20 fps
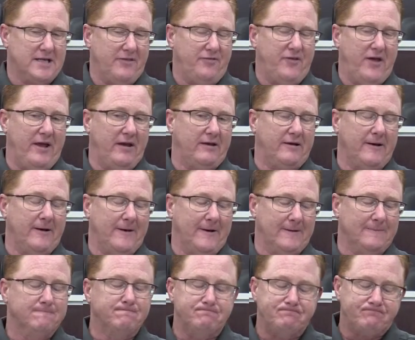I think
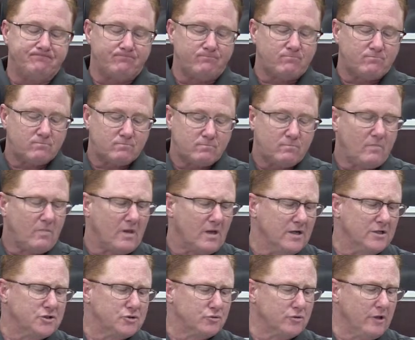
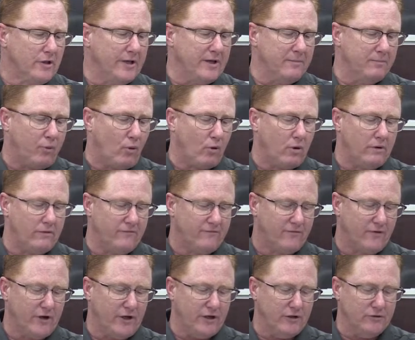it's really important
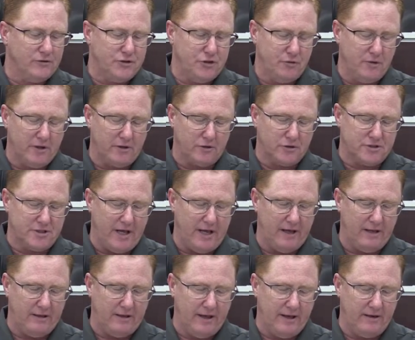for you to
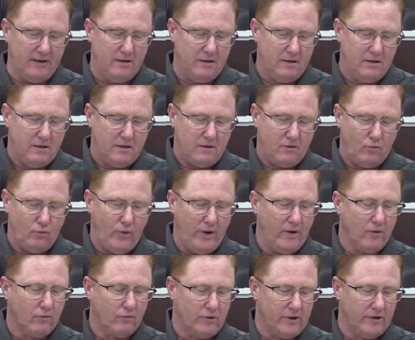understand that we
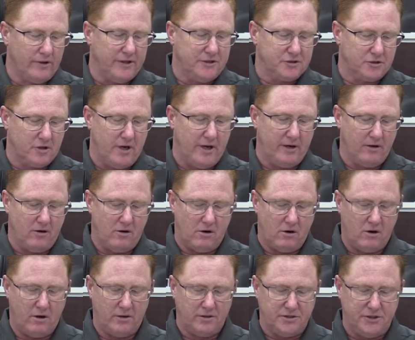were really trying
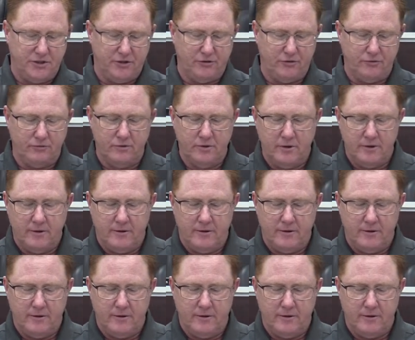hard to